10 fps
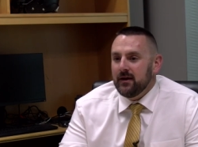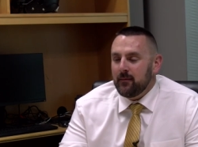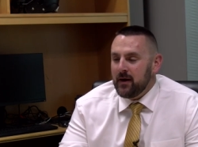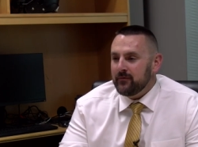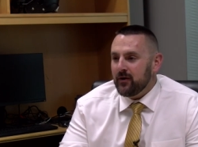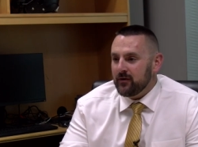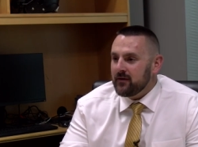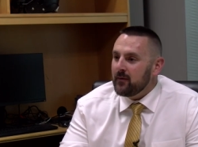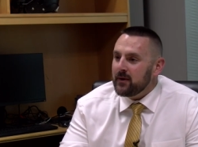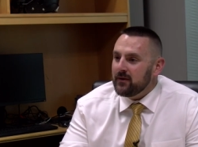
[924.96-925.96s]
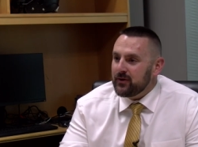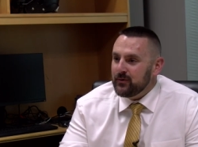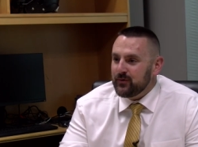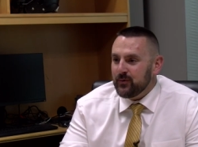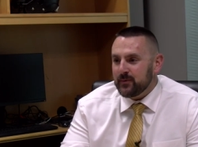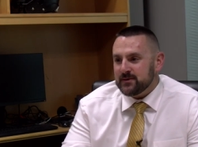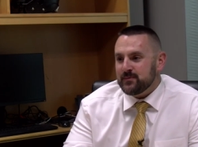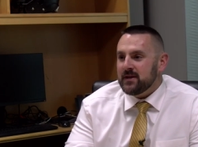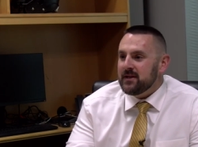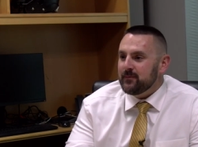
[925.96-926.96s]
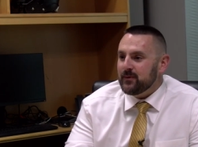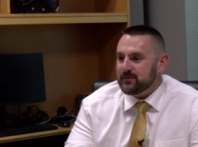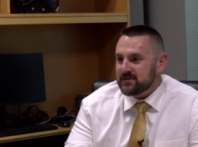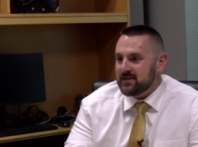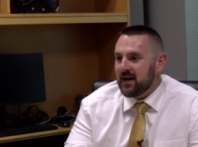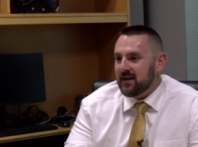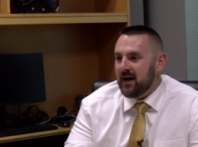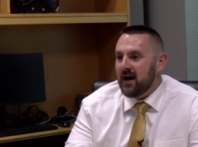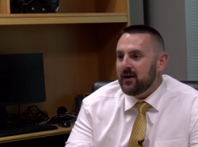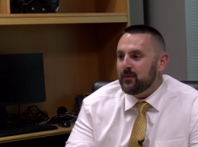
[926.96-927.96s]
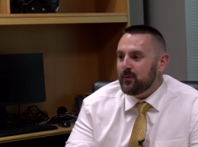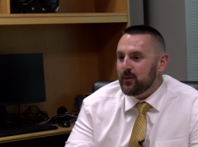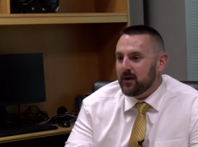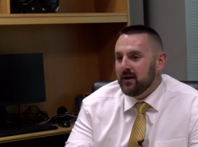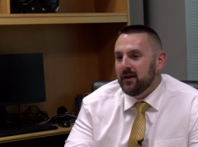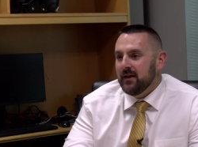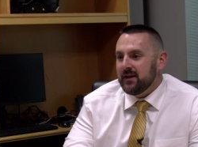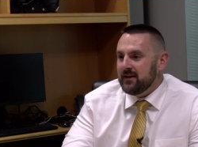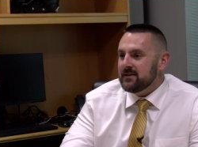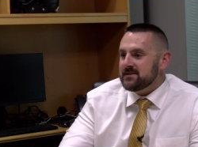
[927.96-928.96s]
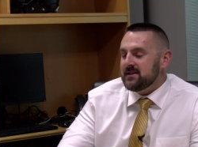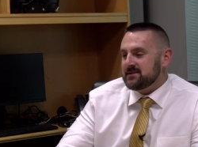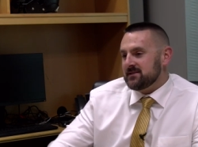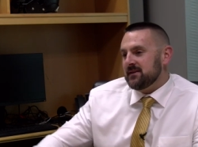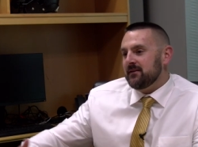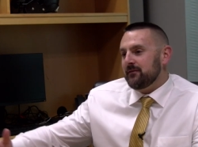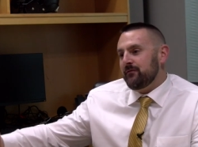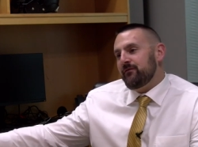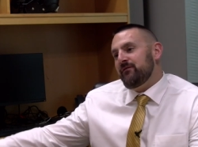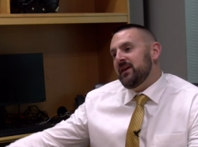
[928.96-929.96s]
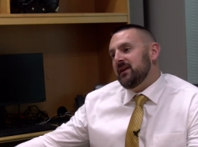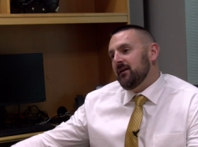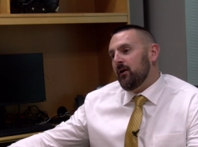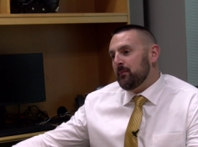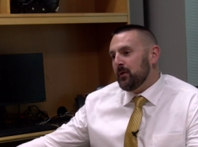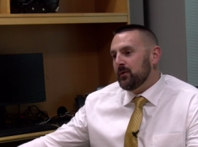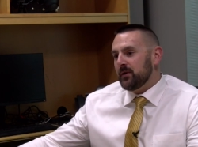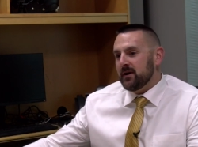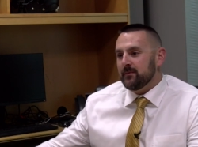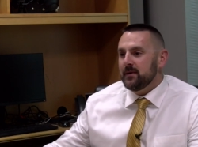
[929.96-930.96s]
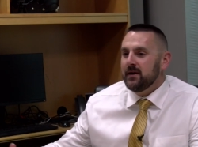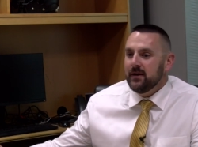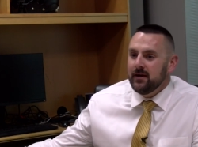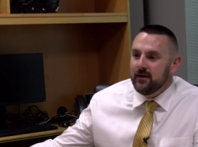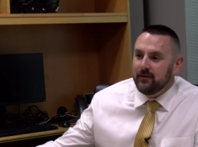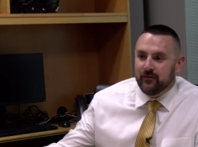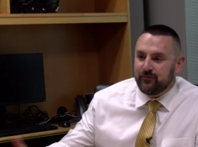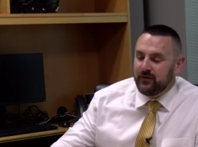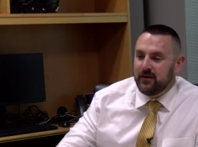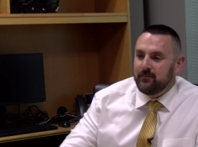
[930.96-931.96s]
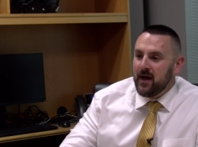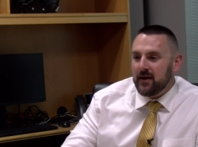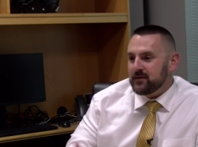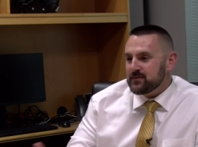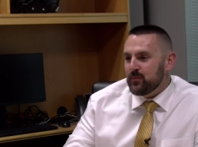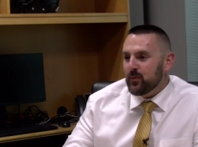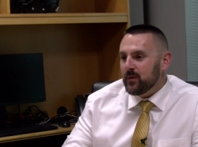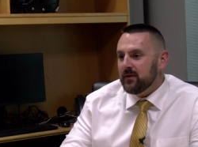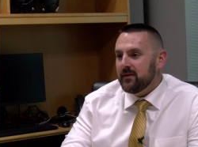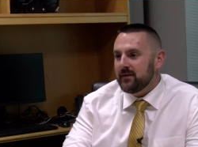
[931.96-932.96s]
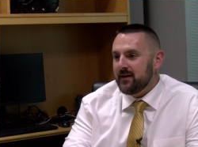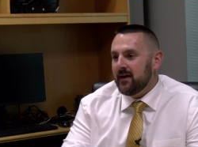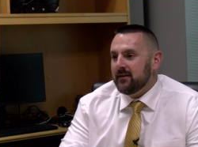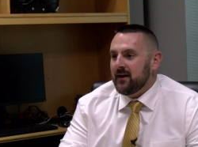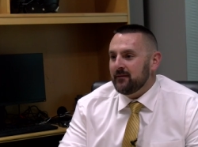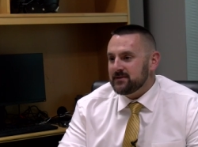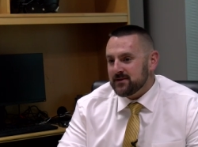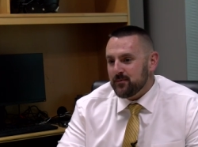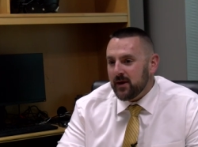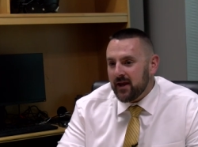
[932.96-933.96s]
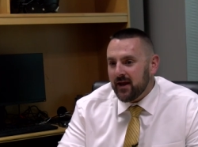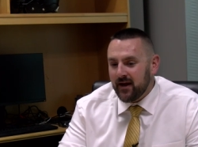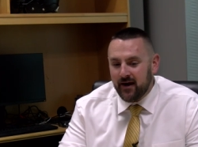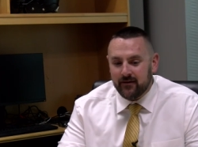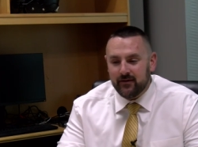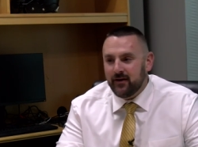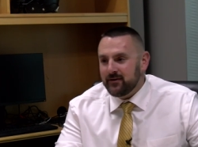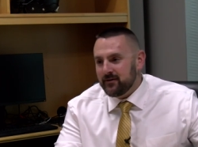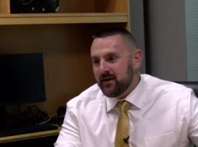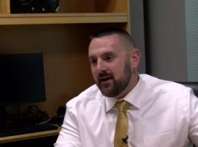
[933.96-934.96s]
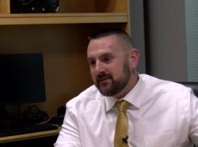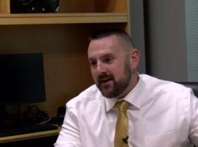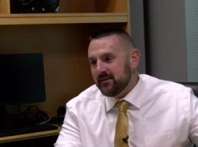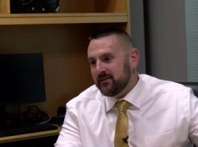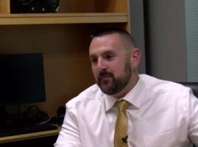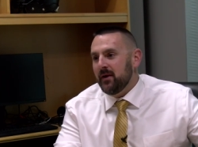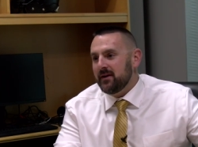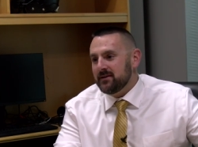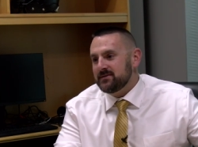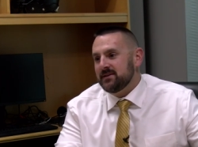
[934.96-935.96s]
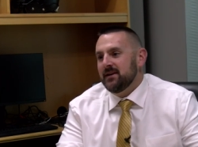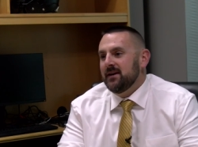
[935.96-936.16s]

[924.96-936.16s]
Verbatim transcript: I'm having a hard time getting through to him because me and him don't see eye to eye, or he doesn't necessarily fit our program. The fit matters more than the talent. Obviously, we can't have 100 non talented players.